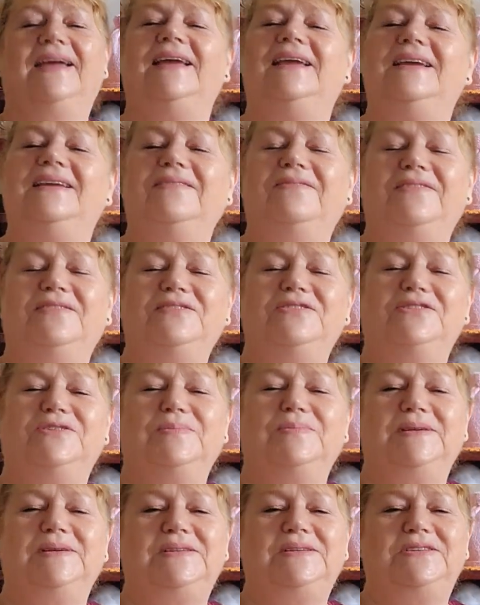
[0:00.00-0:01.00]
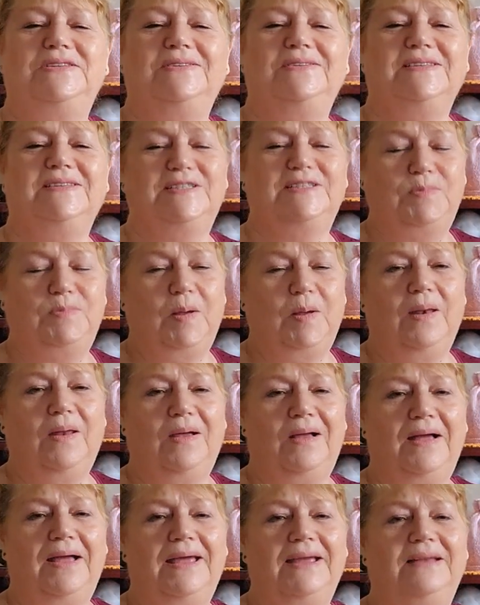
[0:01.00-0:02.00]
He even took me to
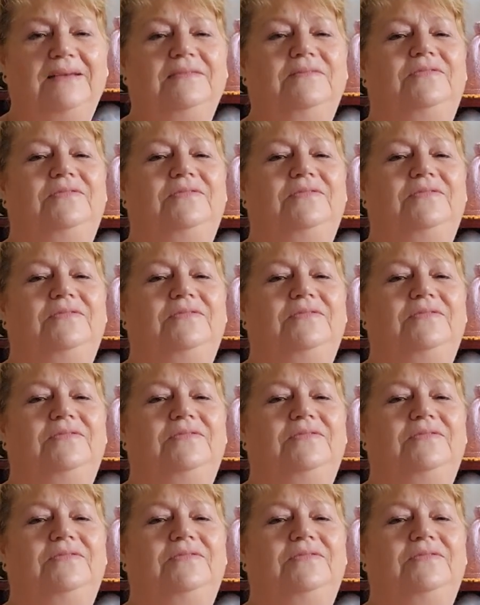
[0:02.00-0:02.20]
Spotlight